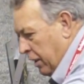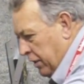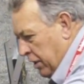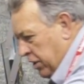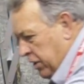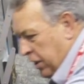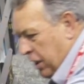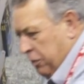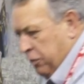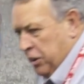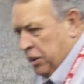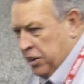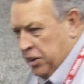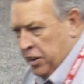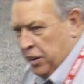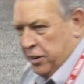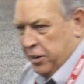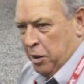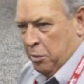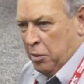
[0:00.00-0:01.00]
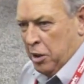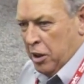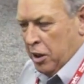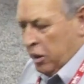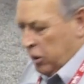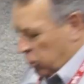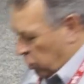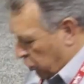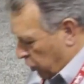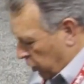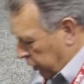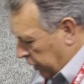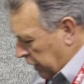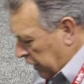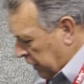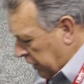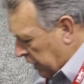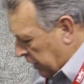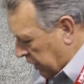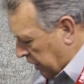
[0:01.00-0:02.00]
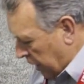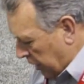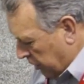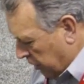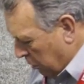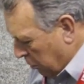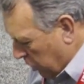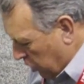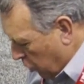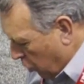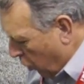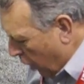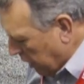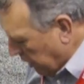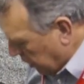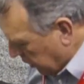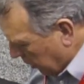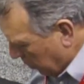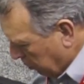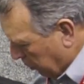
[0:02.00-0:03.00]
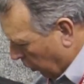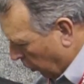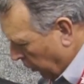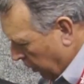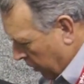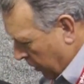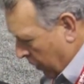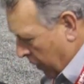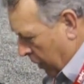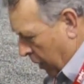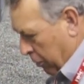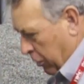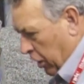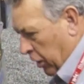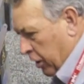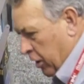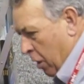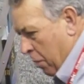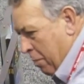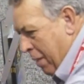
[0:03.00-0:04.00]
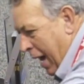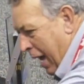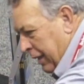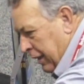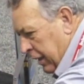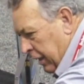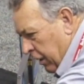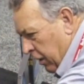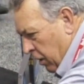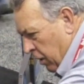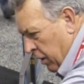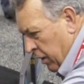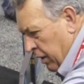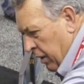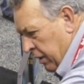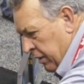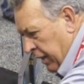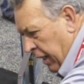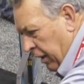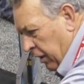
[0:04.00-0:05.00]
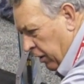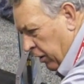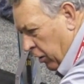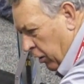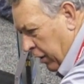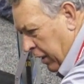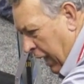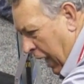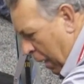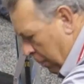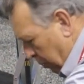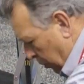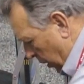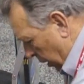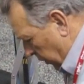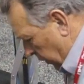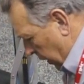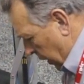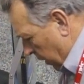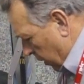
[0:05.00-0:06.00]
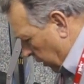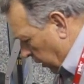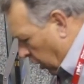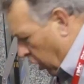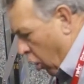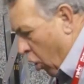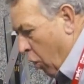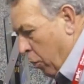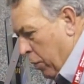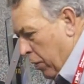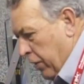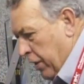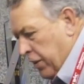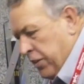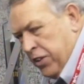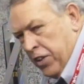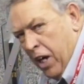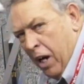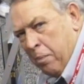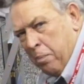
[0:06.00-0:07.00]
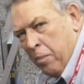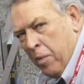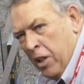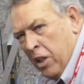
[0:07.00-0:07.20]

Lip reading: in the safety system. To release the system, it's quite simple. I'm going to come back here, take a little gap right there, and I'll open this up